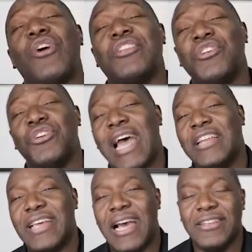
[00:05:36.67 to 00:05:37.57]
it's, and, it,
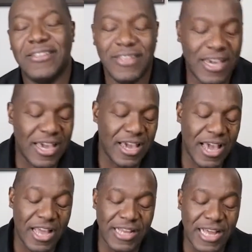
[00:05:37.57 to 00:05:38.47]
and, yeah,
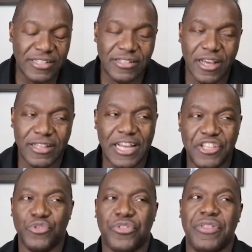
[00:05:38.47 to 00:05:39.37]
and, and it's not that
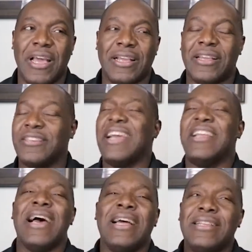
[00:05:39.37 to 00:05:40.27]
you, because uh,
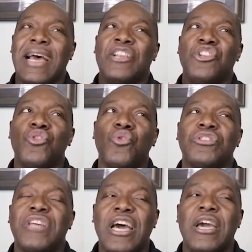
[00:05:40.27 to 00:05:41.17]
I, I at no
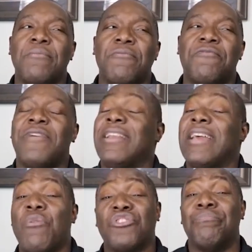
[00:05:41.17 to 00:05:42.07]
time felt I
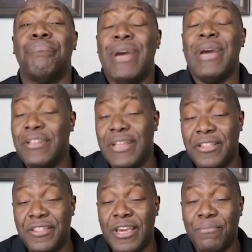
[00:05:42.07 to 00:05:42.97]
was better than
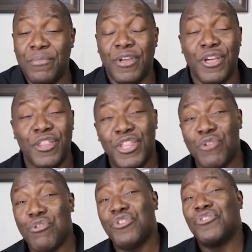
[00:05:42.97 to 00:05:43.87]
them. They
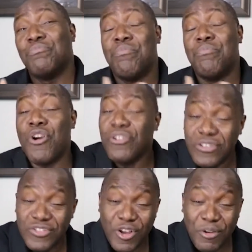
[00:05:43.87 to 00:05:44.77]
were just
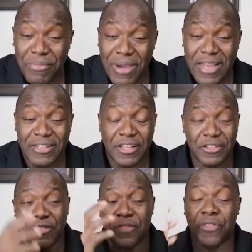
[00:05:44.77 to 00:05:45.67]
burdensome, man. The, the
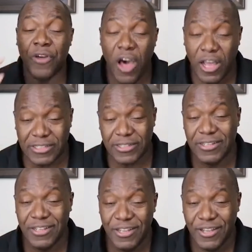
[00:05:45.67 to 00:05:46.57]
thought
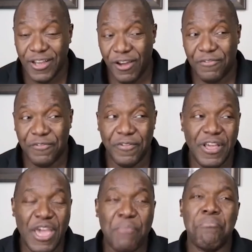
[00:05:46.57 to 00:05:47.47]
of
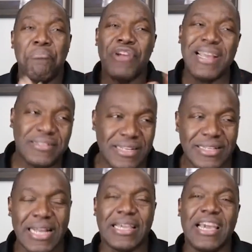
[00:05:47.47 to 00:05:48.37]
embracing
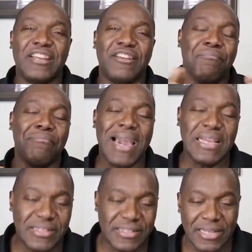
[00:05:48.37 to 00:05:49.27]
that kind of
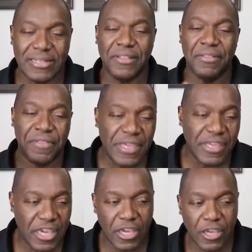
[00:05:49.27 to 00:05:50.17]
mindset and
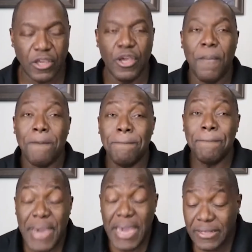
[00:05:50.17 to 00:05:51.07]
thinking
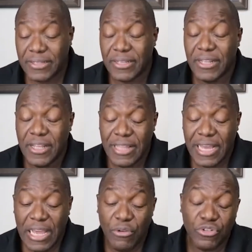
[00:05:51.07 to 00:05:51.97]
meant that
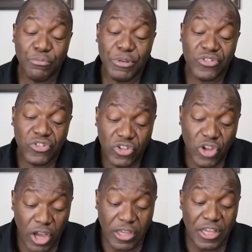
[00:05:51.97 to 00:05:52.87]
I was going to be
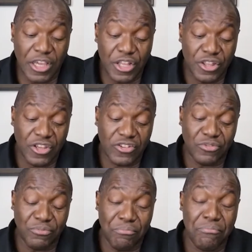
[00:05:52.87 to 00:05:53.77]
stuck in this
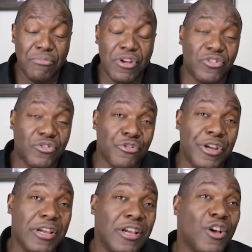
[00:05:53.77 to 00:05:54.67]

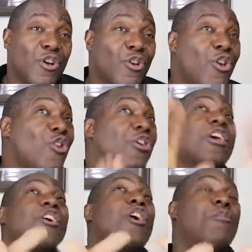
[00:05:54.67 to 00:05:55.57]
misery,
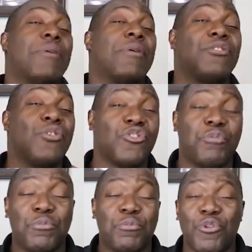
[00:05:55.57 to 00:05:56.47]
looking up on those
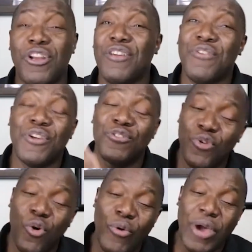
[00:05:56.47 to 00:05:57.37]
people who are living
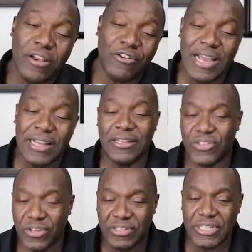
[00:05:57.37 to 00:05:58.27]
so well, right, and
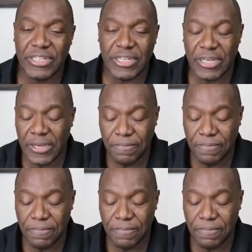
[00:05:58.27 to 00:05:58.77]
succeeding, and